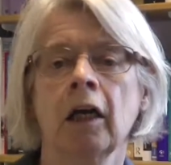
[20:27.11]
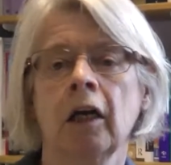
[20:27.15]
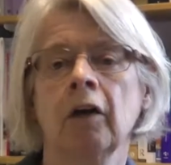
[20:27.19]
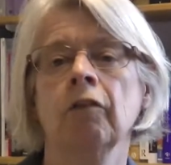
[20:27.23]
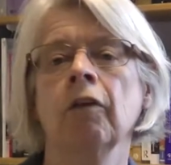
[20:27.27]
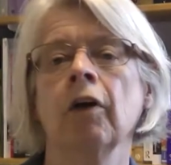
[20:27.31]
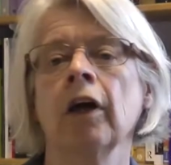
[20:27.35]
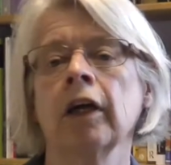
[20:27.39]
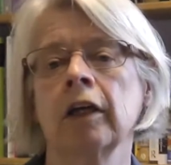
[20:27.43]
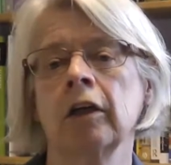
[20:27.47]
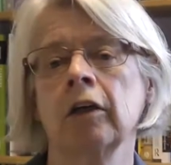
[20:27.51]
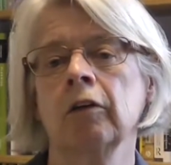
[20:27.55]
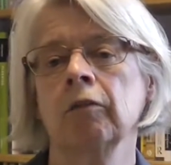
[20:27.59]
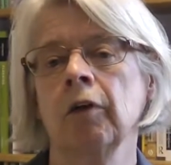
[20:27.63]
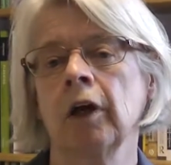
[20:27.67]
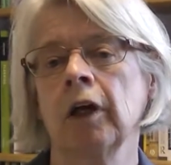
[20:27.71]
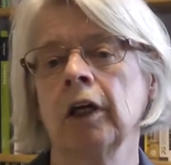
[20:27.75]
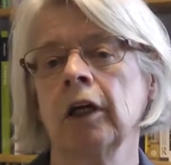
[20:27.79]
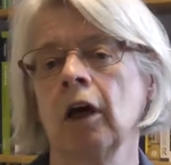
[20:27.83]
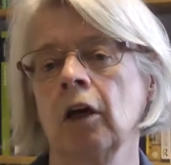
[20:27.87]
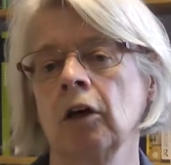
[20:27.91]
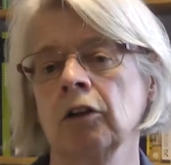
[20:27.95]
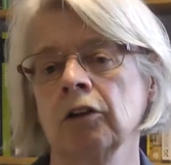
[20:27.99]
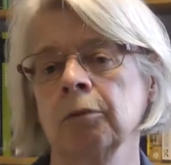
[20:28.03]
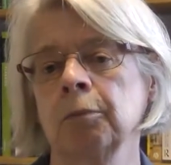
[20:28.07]

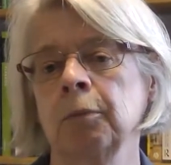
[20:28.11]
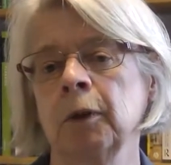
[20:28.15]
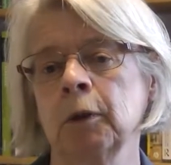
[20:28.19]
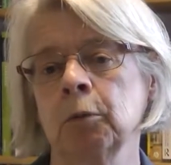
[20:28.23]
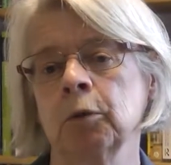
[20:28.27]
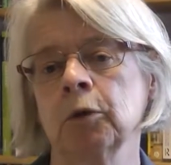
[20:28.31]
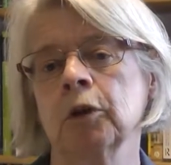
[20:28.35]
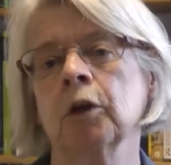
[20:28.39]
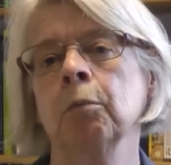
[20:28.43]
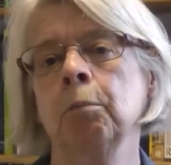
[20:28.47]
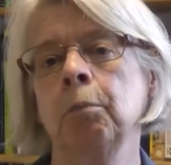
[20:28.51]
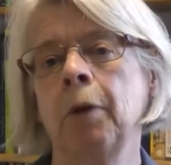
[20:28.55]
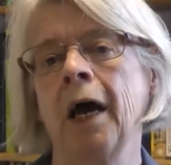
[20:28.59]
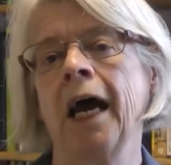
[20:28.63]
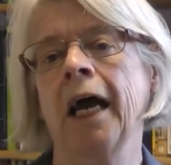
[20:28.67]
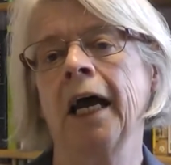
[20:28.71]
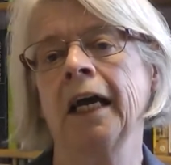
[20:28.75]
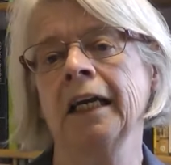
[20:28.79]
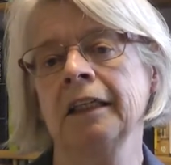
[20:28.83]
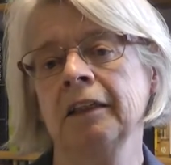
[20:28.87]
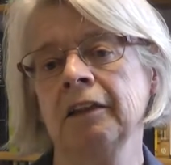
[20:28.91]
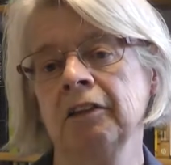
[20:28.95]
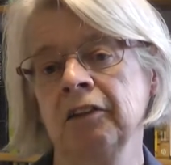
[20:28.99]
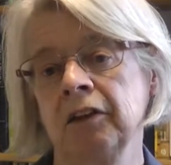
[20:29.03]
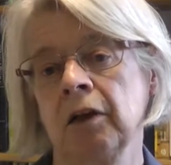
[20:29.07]
They ask people to
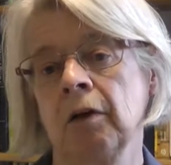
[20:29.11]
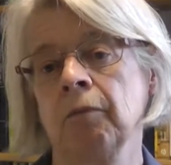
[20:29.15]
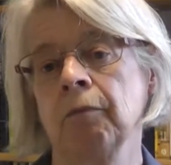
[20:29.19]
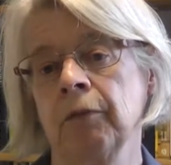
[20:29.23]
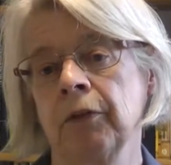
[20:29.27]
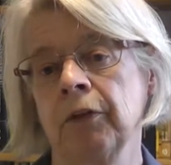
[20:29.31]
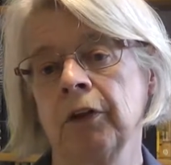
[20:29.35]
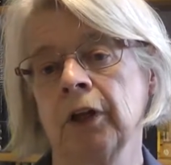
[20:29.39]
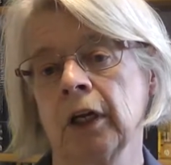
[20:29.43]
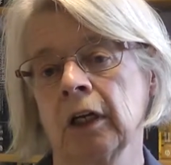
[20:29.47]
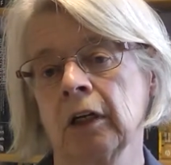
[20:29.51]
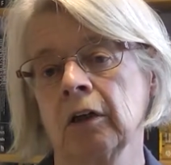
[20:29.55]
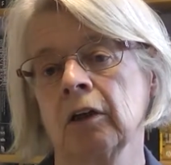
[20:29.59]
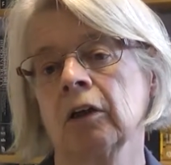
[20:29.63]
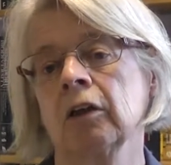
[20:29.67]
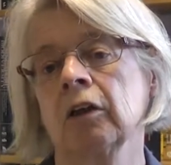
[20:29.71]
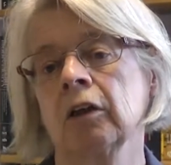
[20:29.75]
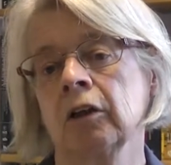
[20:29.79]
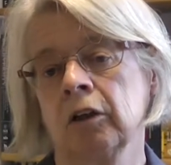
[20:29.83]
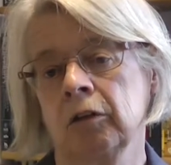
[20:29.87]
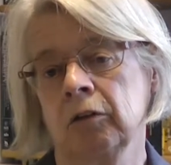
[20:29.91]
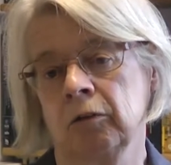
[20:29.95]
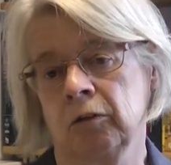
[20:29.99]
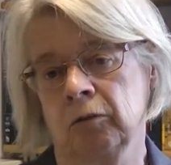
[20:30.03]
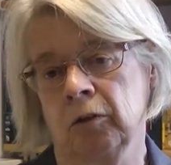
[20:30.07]
pay
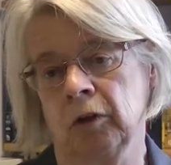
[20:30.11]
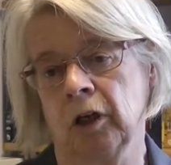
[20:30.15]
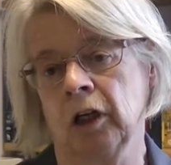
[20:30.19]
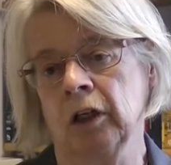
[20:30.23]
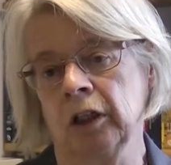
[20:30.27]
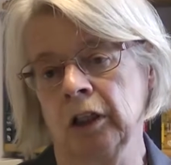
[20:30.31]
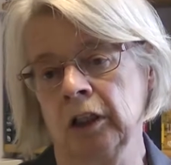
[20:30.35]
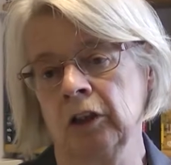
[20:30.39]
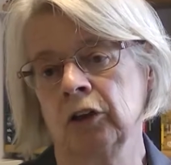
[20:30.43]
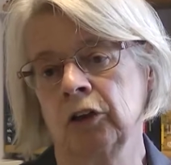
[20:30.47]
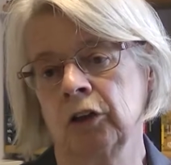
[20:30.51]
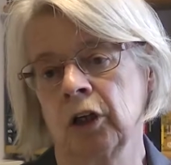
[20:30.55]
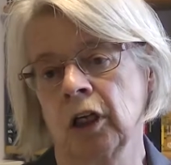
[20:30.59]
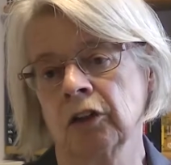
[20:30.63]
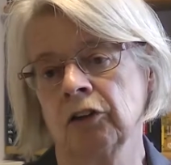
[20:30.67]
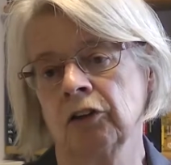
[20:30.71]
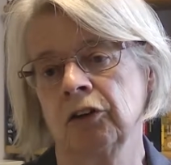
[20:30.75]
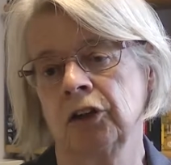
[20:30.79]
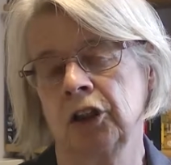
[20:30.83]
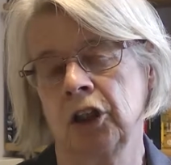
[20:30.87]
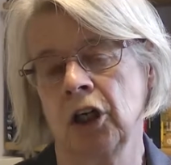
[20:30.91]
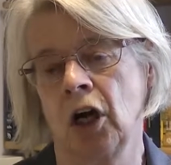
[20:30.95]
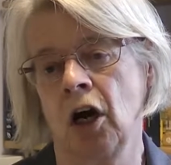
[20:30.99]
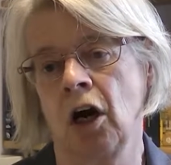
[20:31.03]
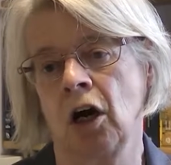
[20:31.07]
something, an interest
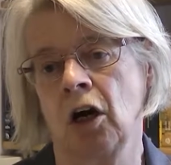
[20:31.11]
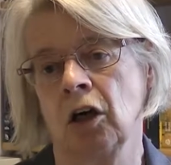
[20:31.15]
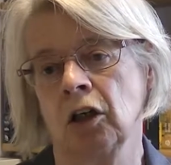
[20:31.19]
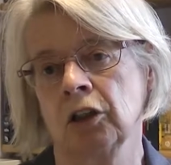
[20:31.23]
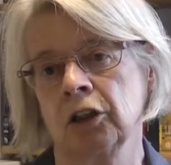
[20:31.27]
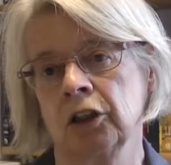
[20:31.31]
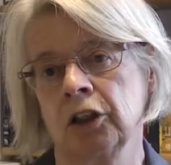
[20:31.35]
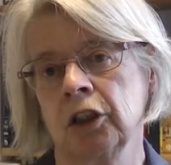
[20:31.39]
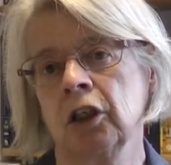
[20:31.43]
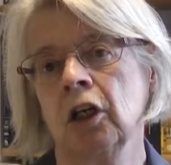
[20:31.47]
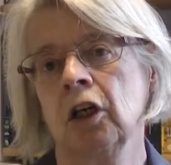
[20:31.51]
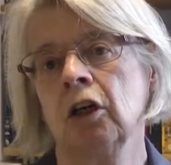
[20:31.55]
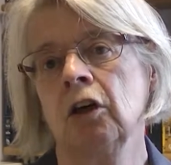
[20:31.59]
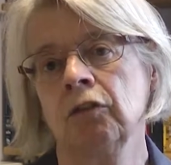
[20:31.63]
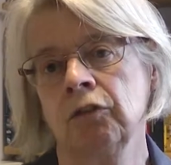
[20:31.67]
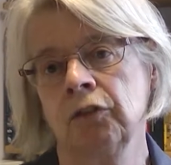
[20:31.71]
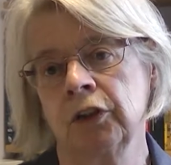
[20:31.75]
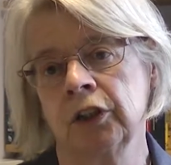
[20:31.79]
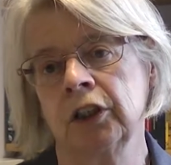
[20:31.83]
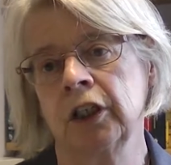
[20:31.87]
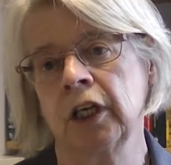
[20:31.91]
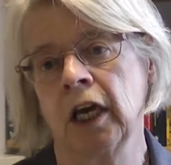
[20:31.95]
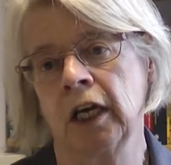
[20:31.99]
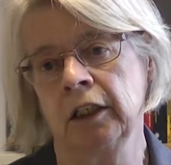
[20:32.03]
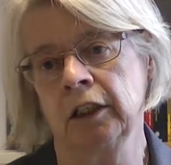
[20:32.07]
charge, for
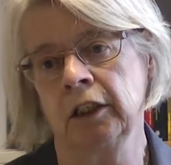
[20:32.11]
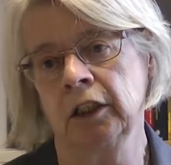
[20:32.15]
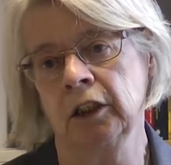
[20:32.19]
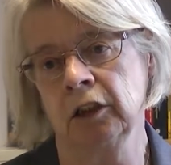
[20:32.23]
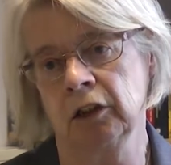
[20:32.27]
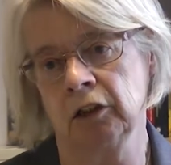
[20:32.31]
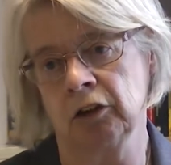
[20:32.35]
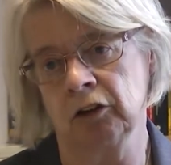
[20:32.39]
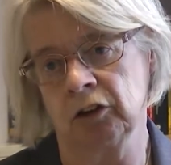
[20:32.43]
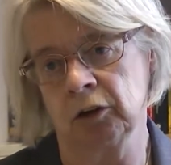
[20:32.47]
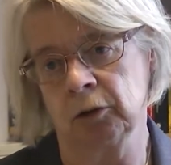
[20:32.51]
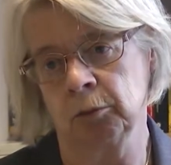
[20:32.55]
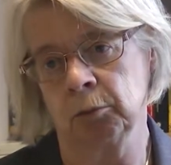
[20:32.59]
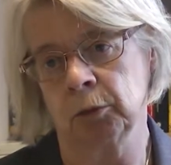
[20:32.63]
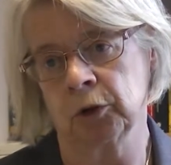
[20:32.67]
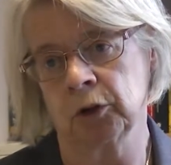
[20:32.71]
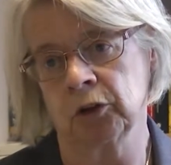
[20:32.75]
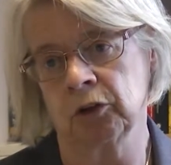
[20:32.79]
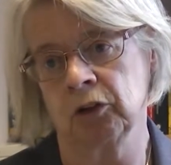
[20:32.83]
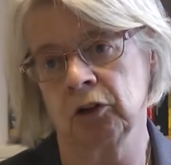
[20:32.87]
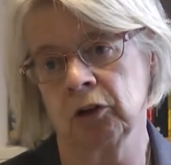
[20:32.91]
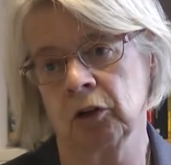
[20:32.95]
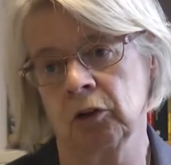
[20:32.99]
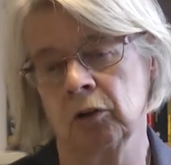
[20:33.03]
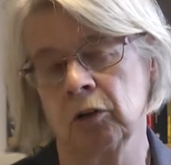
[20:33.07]
10 years in
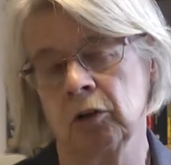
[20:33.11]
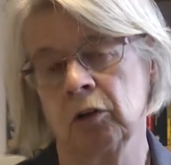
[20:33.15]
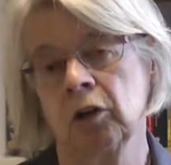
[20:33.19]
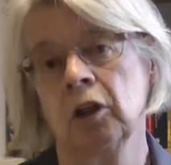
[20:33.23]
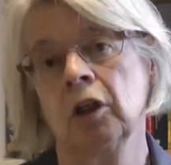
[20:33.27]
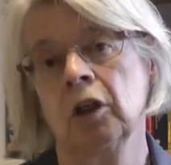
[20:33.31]
Brazil,